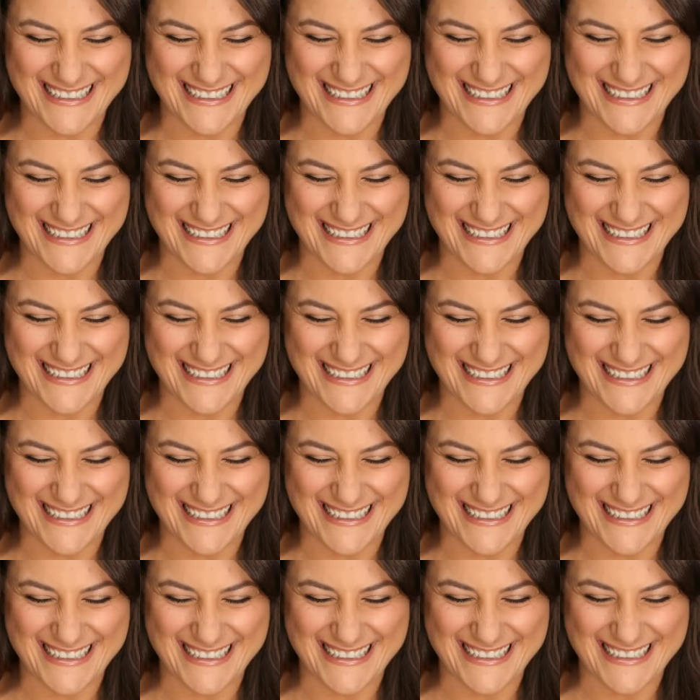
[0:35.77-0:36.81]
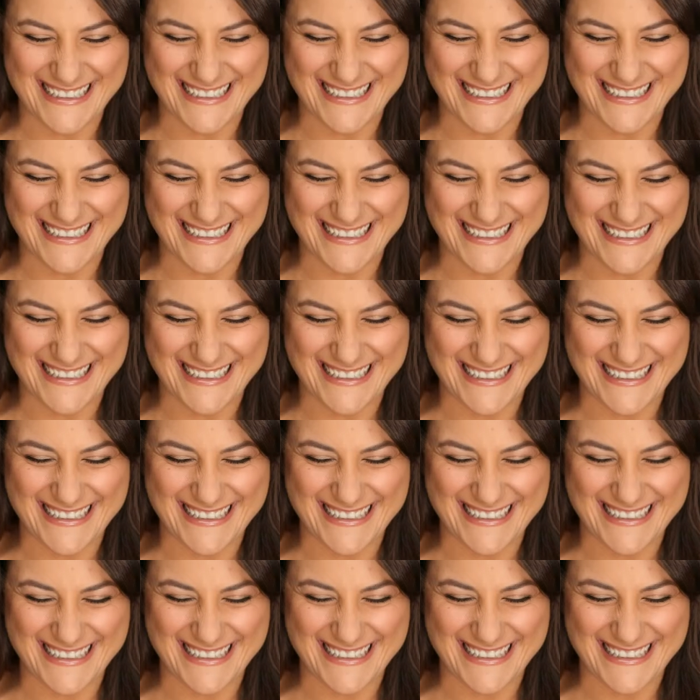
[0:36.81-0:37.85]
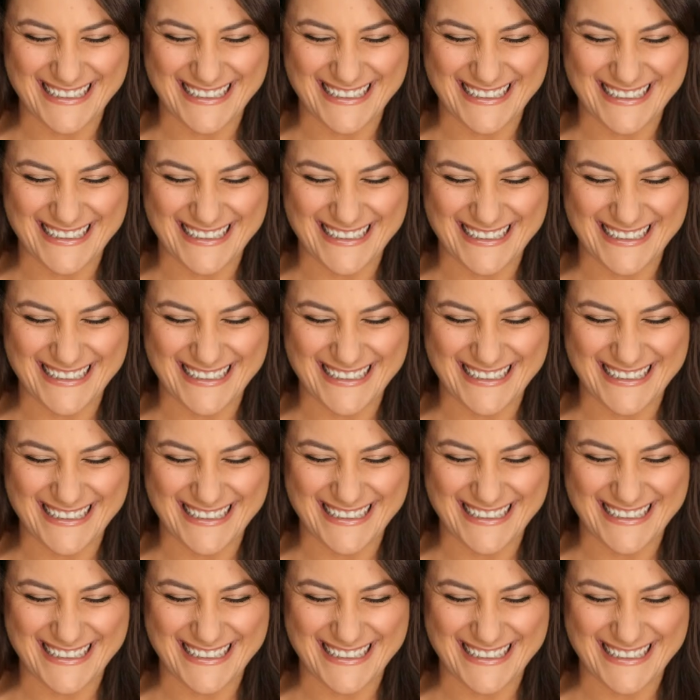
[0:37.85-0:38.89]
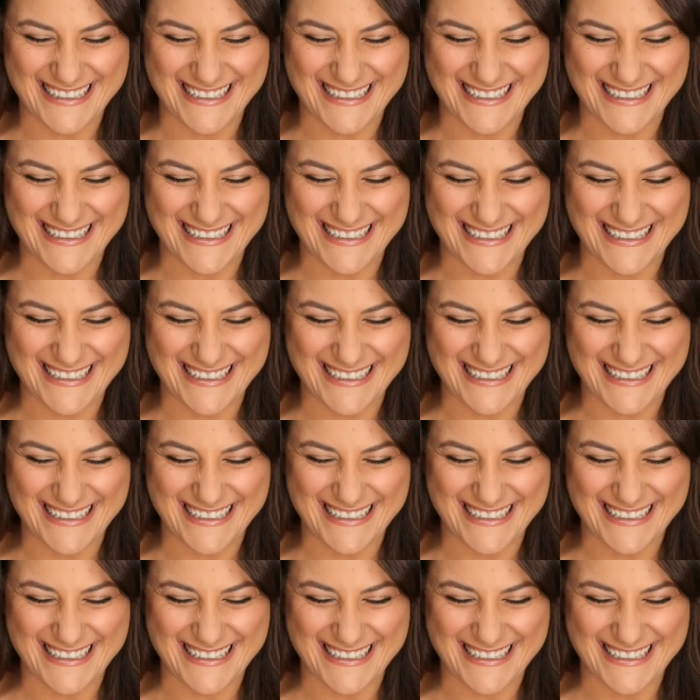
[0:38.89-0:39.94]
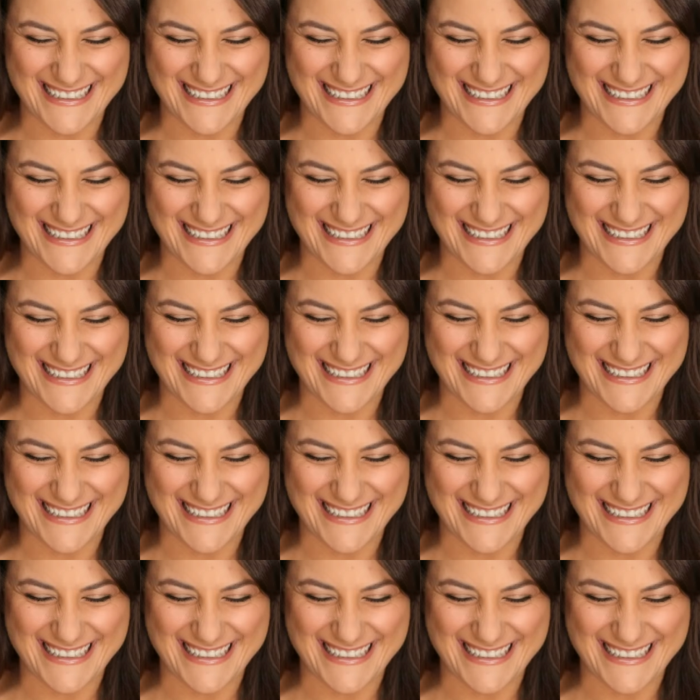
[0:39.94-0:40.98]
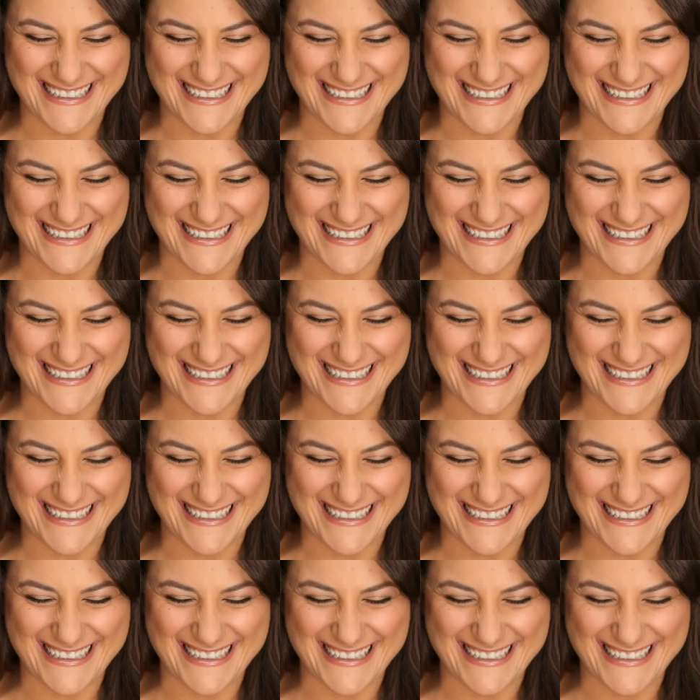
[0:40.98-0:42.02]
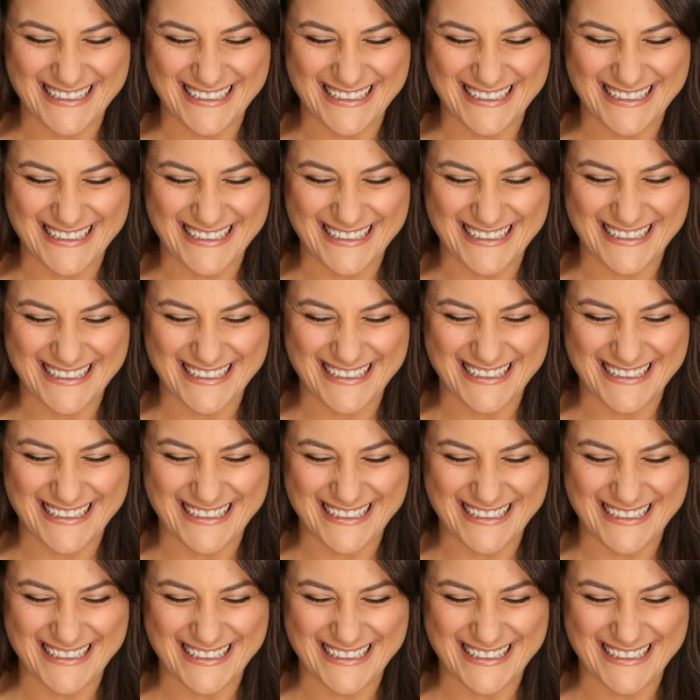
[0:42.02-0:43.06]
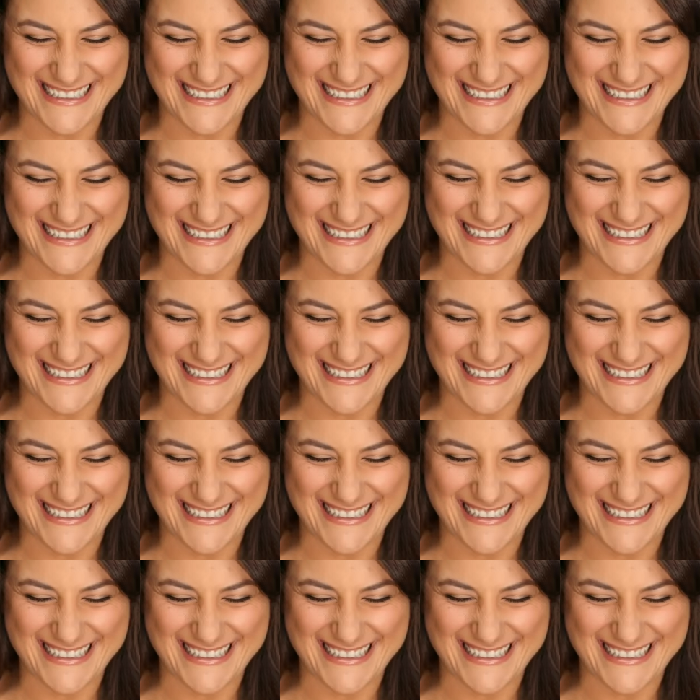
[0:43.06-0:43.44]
(silence)